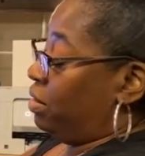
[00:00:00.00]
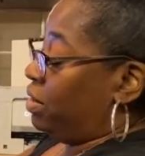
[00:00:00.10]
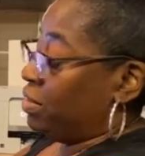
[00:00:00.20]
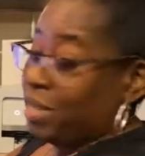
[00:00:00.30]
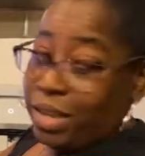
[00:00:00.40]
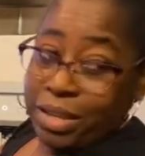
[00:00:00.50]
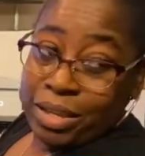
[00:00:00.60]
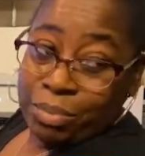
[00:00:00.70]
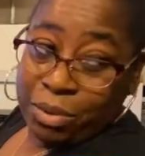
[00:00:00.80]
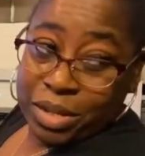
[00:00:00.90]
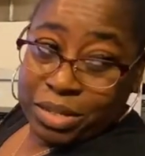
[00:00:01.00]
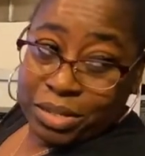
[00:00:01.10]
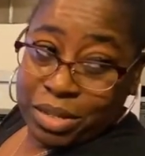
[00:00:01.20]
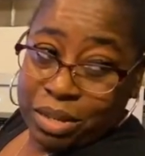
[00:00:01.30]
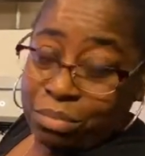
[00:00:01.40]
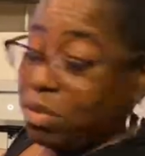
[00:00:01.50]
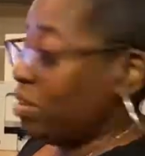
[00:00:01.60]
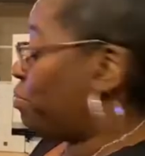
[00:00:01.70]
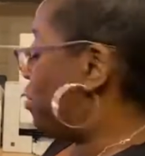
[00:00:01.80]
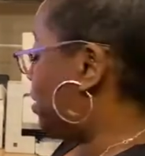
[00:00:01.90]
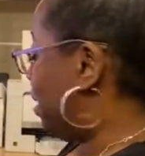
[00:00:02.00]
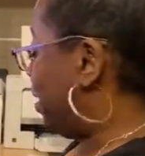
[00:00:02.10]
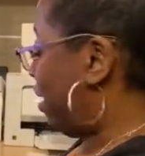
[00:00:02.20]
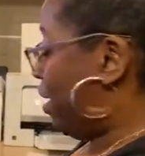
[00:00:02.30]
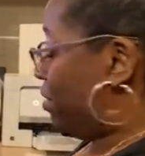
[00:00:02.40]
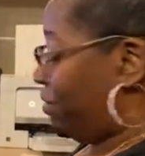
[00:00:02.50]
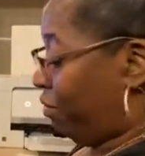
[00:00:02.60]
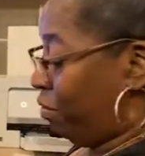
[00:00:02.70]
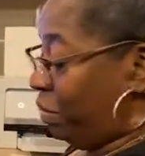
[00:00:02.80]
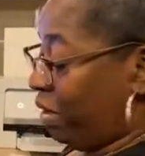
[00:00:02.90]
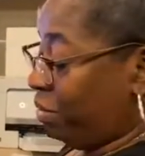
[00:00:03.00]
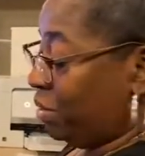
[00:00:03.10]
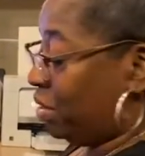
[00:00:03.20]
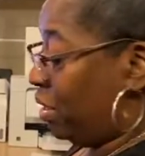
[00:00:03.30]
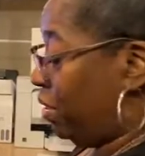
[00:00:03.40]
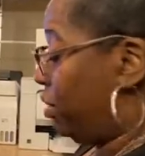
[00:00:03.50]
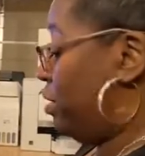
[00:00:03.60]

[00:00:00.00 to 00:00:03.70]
Because that heat press, that mug press I got from Amazon,